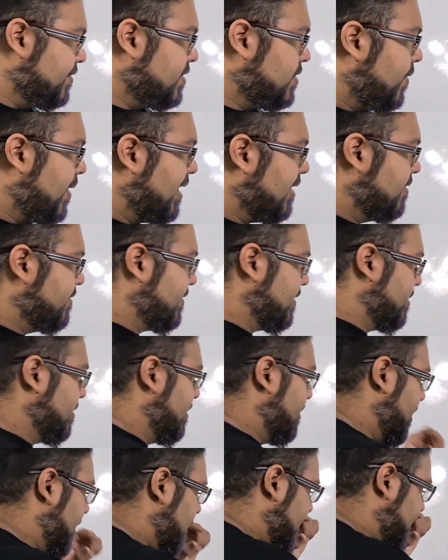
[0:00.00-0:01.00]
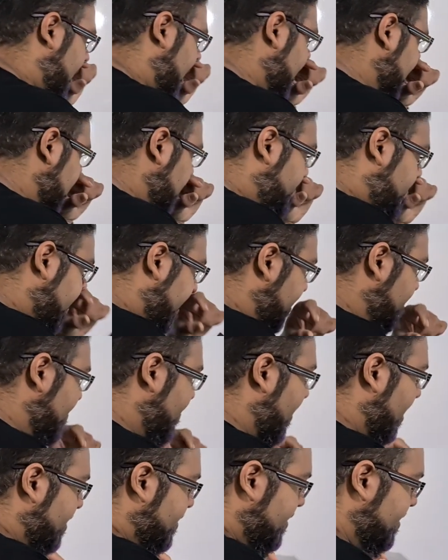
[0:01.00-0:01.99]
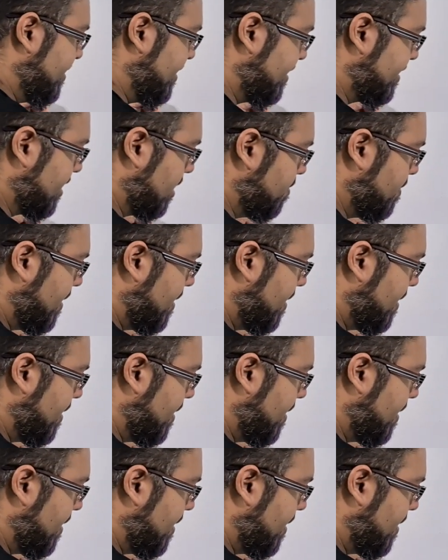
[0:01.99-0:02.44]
12. That is the prime factorization